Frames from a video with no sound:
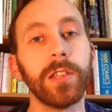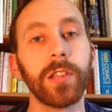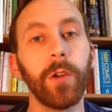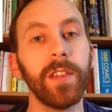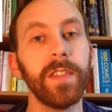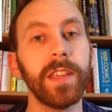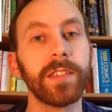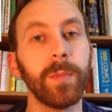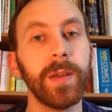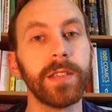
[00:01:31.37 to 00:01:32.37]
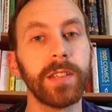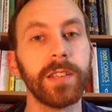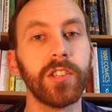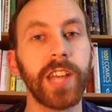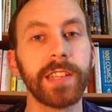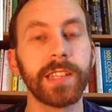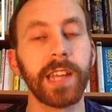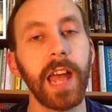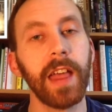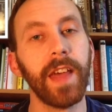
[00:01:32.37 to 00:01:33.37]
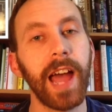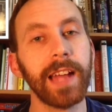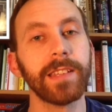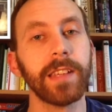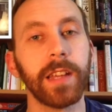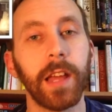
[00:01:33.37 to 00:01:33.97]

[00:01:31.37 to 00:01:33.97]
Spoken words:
so this appears to suggest that